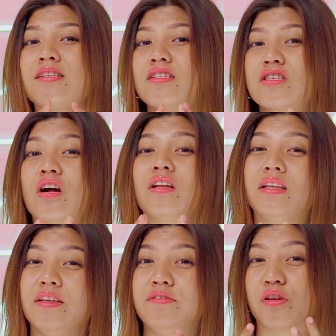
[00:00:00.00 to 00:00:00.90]
does not
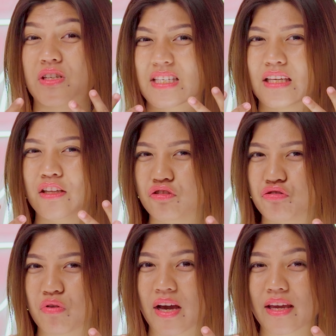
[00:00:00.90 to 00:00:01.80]
leave your skin
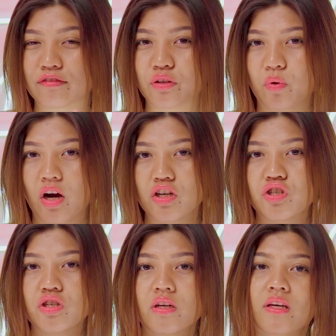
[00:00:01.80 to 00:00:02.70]
dry after
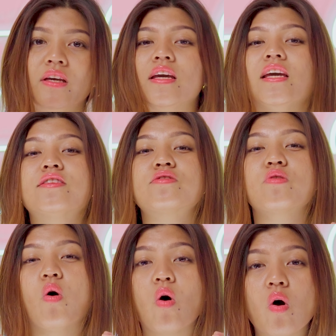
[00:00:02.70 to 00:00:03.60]
wash. It's
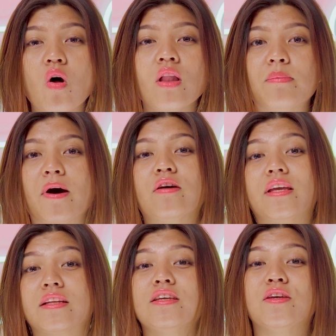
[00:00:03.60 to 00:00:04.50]
all about
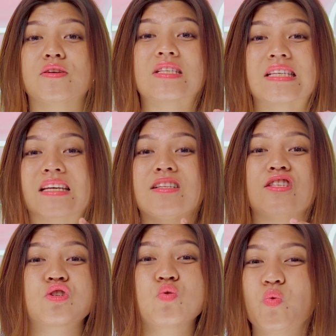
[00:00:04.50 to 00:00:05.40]
getting your skin
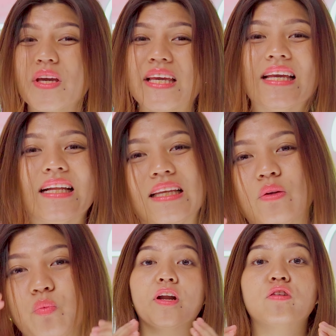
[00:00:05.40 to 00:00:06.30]
squeaky
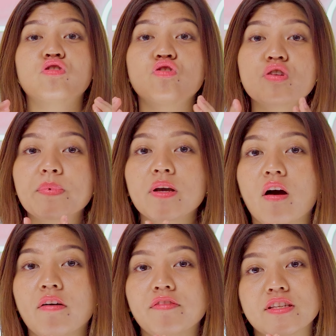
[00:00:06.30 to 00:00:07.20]
clean without stripping
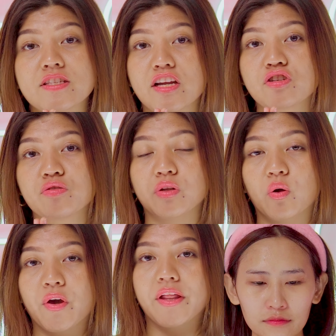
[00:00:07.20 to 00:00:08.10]
off its natural
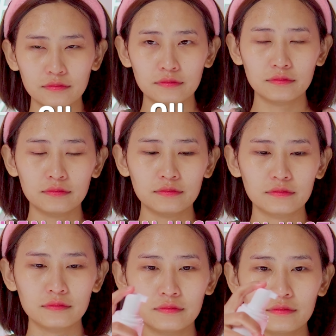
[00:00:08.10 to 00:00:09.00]
oil.
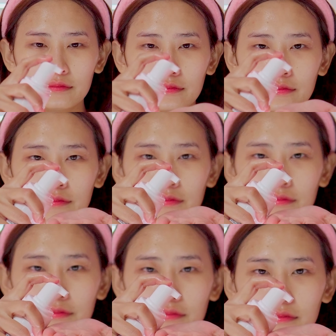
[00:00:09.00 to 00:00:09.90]
Take just a small
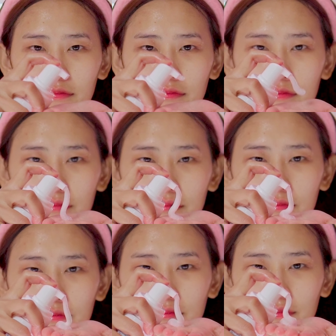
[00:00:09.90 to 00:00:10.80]
amount of cleanser on
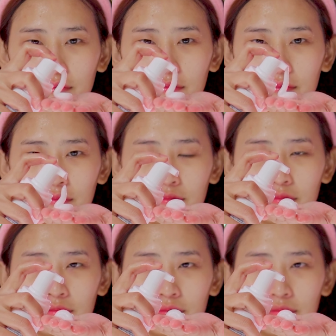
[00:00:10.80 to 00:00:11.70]
your damp
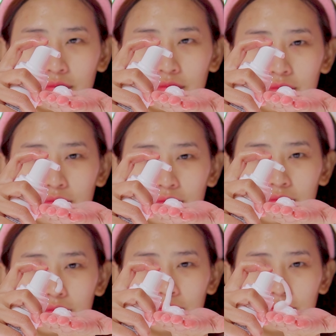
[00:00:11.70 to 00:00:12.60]
hands, a few
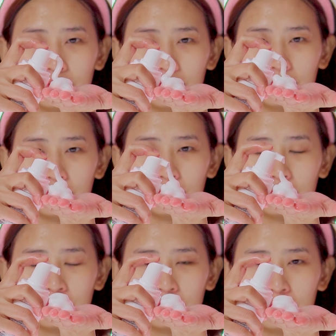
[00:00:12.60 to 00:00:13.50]
drops of water
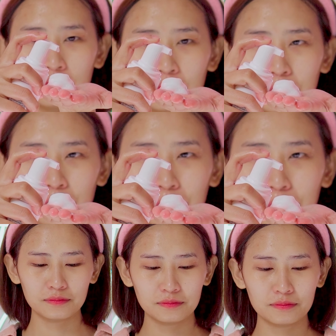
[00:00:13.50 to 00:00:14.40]
to lather
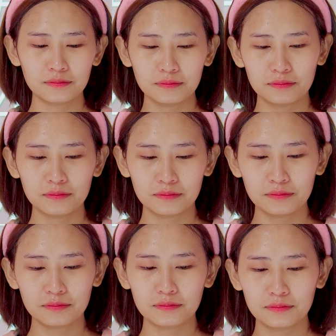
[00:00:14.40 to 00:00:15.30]
or create a
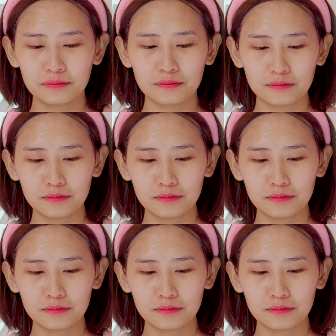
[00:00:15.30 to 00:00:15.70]
foam.